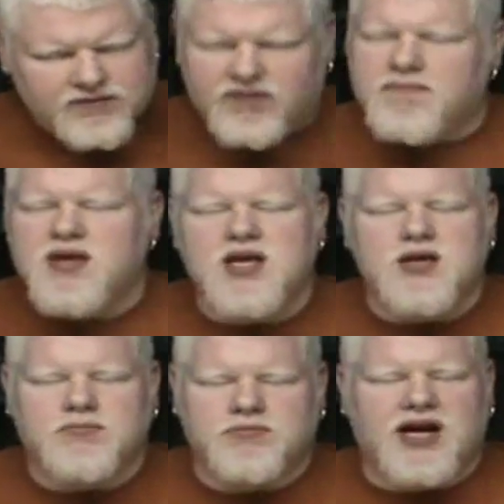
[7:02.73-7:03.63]
For me,
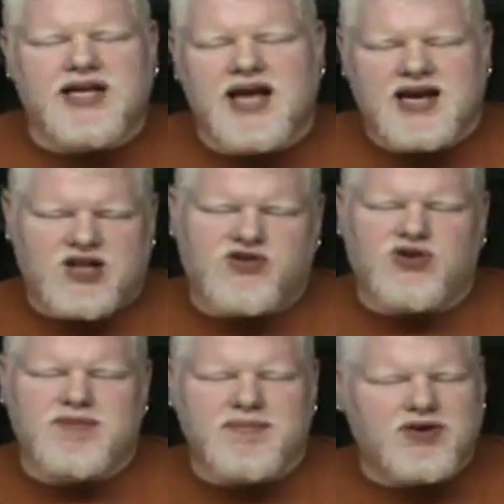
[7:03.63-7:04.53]
again, it
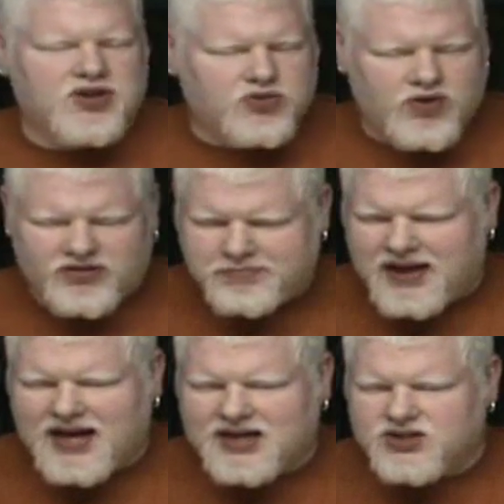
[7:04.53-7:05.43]
took me about a
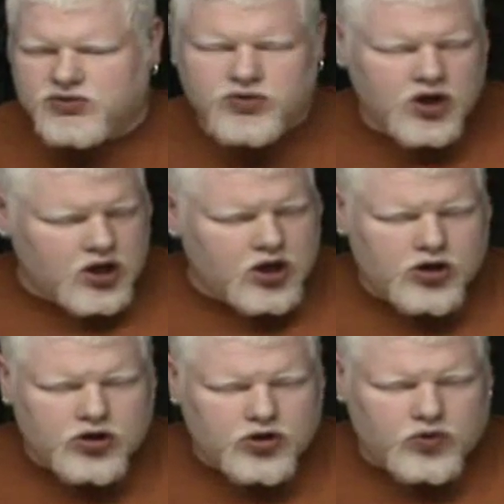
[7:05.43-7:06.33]
12-pack to
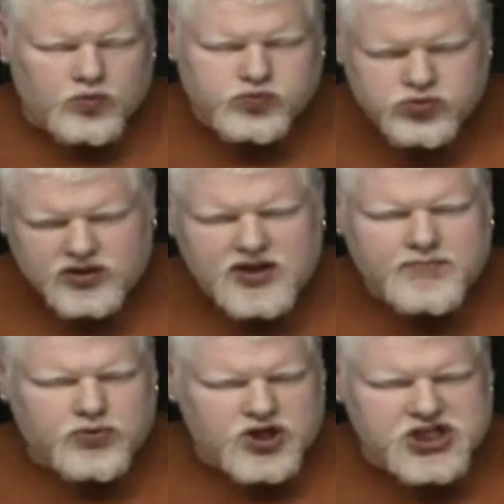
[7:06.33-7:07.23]
really
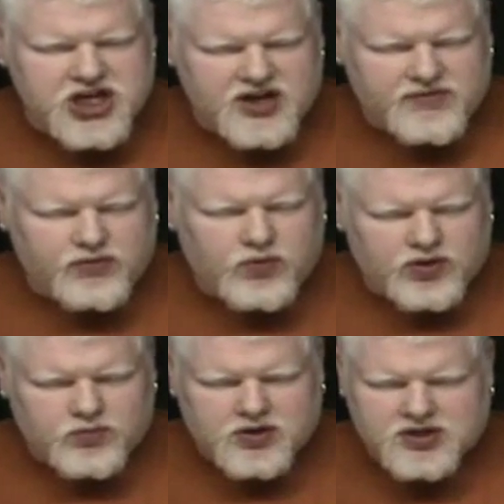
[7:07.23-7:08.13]
appreciate it for
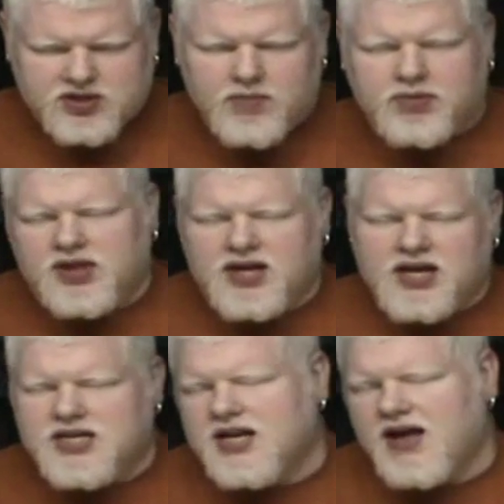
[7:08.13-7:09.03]
what it was, but then
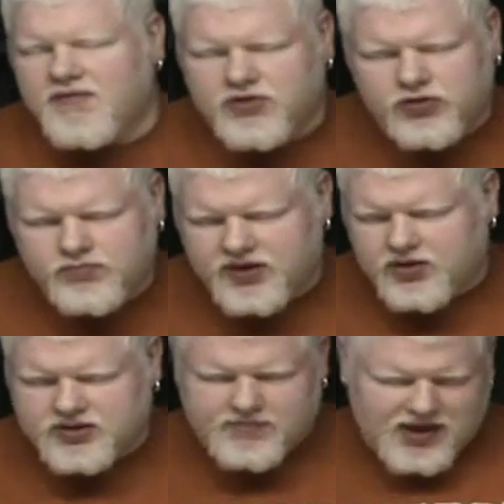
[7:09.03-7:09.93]
I did have two
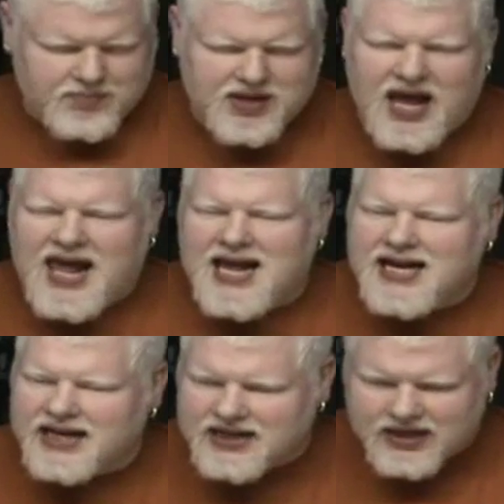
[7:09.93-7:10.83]
beers that made me
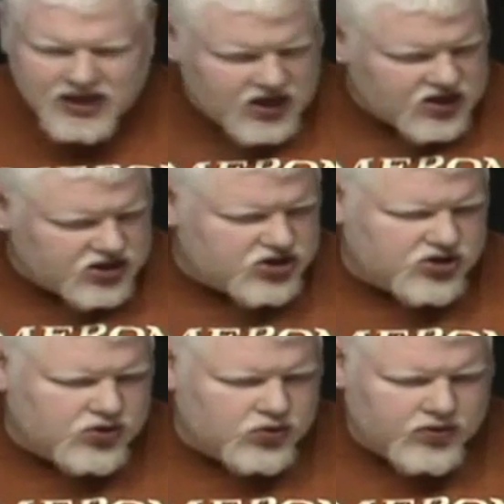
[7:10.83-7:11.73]
hate it.
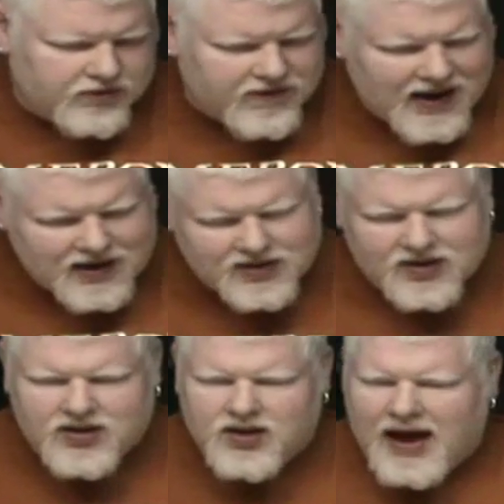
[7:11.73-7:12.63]
So the fact
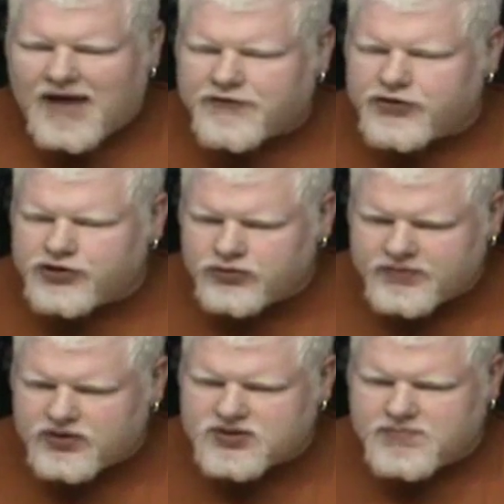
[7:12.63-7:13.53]
that after two
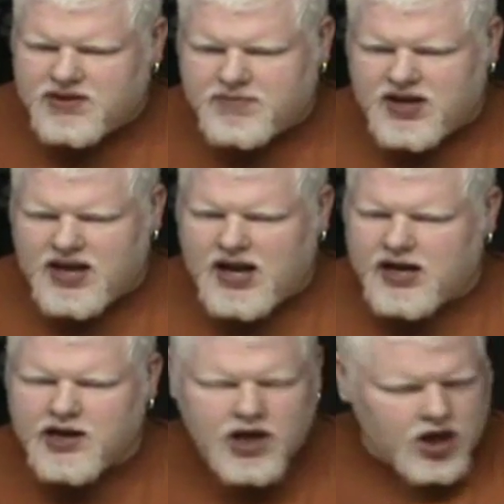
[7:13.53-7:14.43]
beers that made me
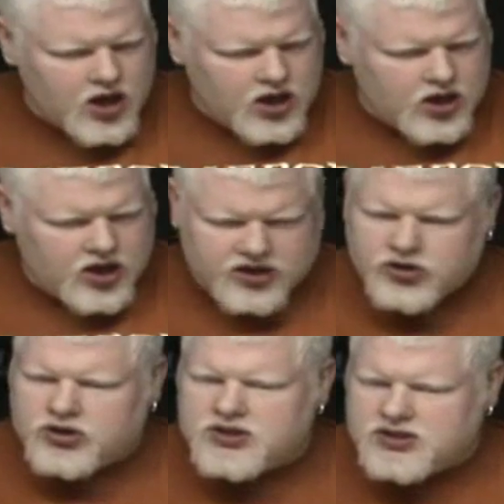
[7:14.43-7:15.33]
hate it, it
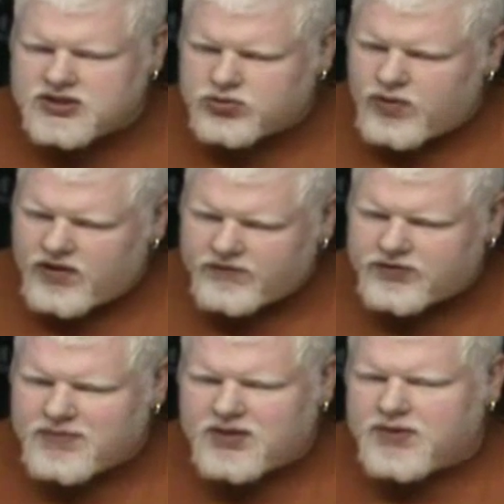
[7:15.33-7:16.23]
took
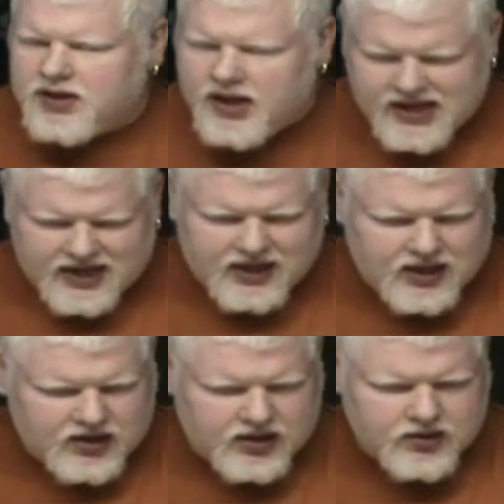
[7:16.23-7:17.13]
12 to make me like it again.